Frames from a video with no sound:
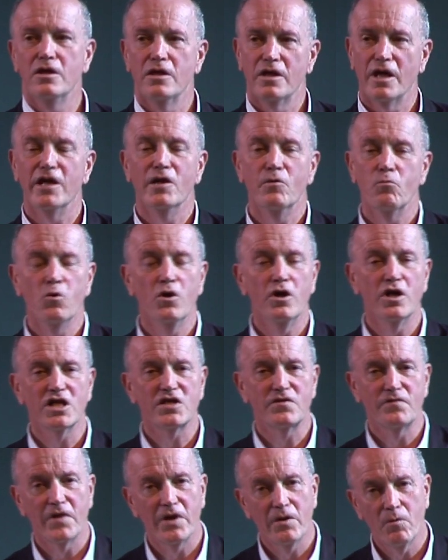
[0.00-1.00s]
And it works
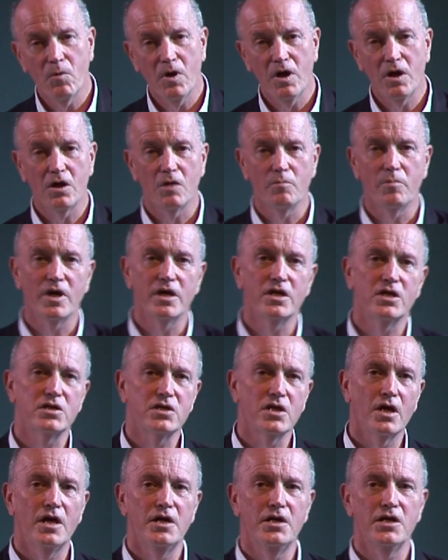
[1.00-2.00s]
very well by
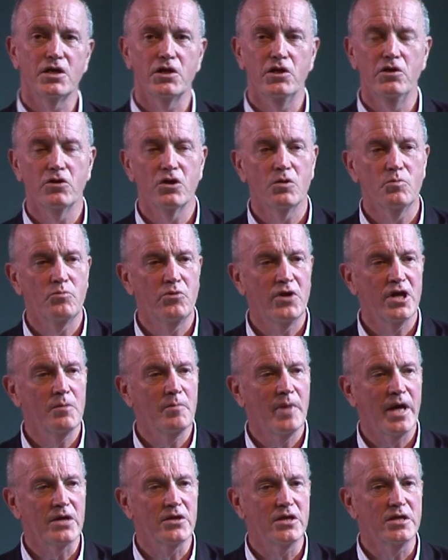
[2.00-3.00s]
deciding that you can bring
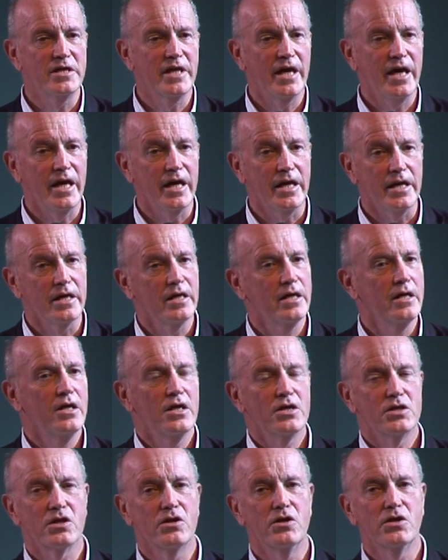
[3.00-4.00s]
back the dead.
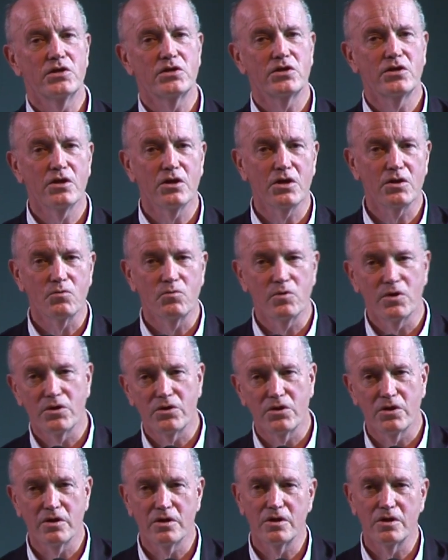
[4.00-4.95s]
So you start with